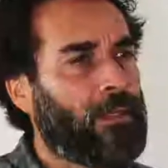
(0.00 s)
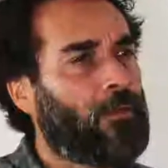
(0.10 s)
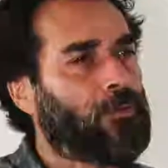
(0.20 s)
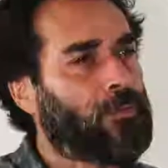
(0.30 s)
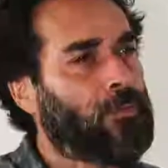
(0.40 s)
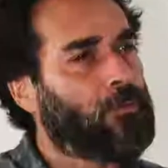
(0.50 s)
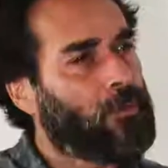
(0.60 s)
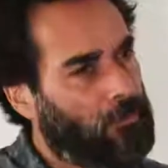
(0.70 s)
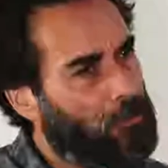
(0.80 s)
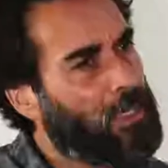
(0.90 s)
You know, some,
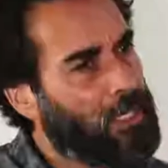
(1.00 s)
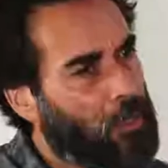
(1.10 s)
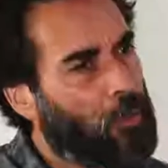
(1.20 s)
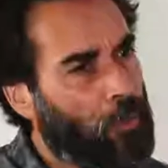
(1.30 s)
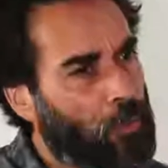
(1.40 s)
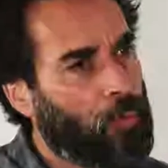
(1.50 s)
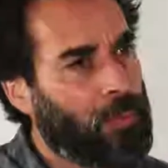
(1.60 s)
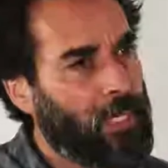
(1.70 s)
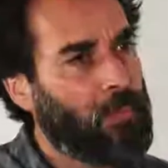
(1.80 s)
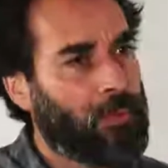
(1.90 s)
some really cool
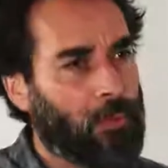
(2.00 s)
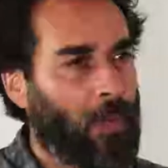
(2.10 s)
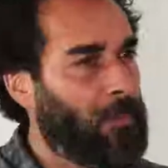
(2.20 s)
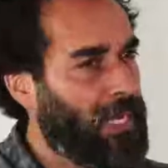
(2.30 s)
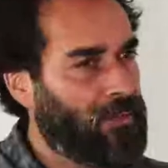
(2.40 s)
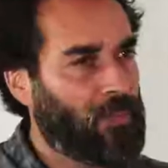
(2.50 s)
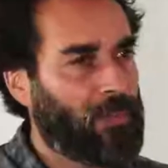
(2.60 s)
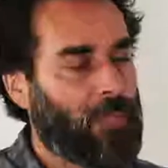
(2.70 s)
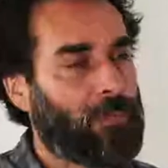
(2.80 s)
people, amazing